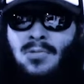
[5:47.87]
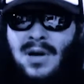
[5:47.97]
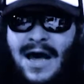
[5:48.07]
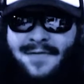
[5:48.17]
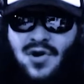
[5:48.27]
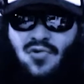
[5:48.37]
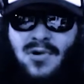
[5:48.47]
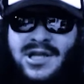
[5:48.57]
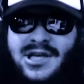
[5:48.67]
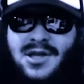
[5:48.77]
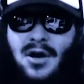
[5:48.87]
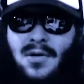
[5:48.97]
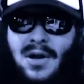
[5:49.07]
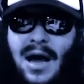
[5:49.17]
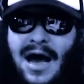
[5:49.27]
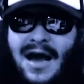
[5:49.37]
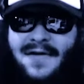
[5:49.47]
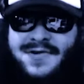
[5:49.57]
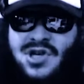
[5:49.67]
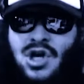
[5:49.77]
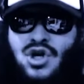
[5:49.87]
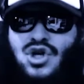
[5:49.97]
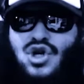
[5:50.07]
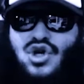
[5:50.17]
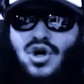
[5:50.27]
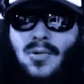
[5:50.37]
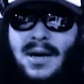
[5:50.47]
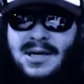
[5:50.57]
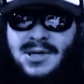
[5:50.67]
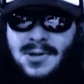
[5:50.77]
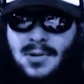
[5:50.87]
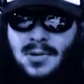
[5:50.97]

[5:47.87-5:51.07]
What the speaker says: will have to risk their lives to do it.